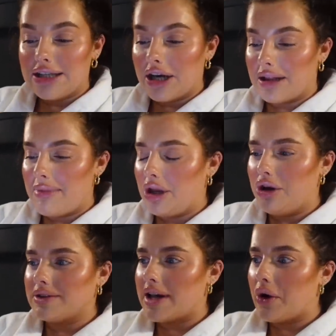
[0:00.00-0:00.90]
to look at the menu
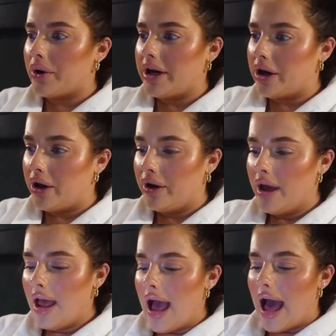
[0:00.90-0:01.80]
because I already know.
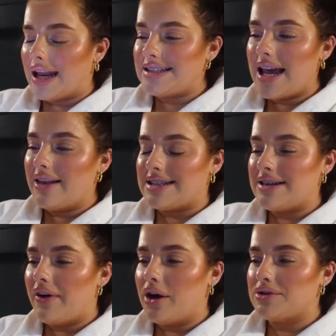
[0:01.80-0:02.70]
And I say this as
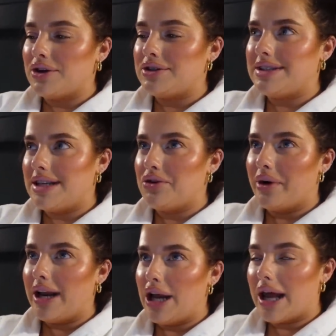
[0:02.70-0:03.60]
if I also didn't
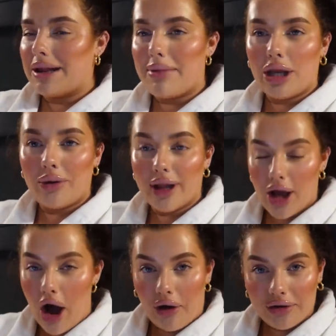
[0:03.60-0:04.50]
already look at the menu in the
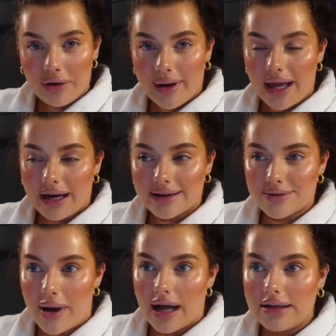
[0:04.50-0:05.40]
car on the way here
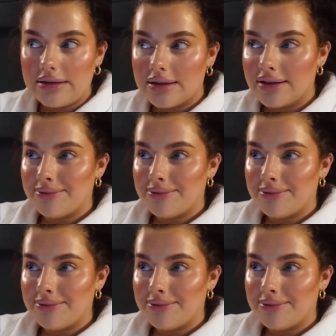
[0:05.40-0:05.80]
as well.